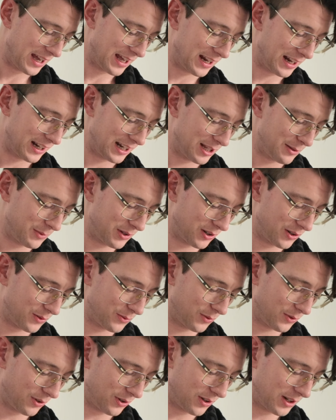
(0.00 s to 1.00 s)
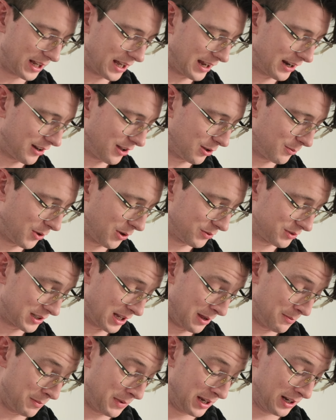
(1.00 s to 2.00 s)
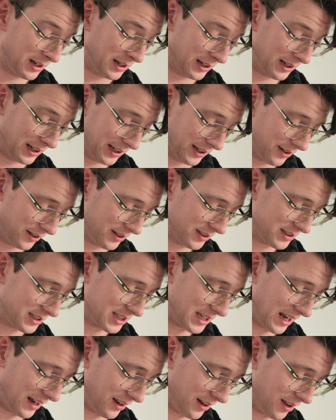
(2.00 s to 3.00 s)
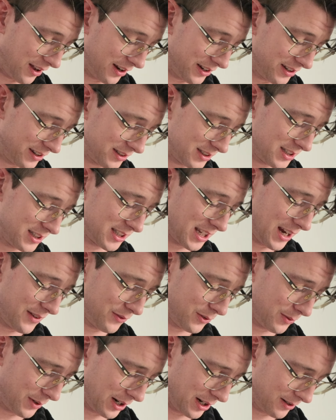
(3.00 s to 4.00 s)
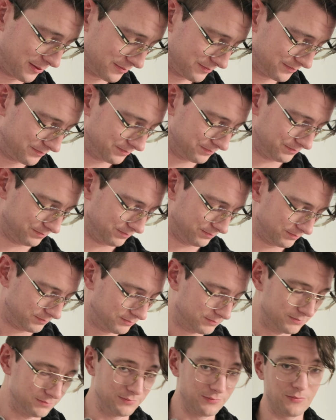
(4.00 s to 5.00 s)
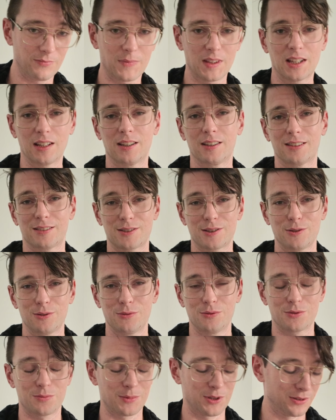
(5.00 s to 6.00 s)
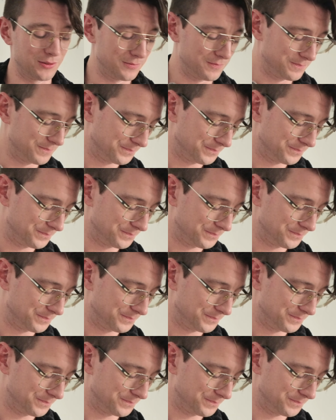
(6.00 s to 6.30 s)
in a limited run and almost immediately unsettle audiences everywhere? Excuse me.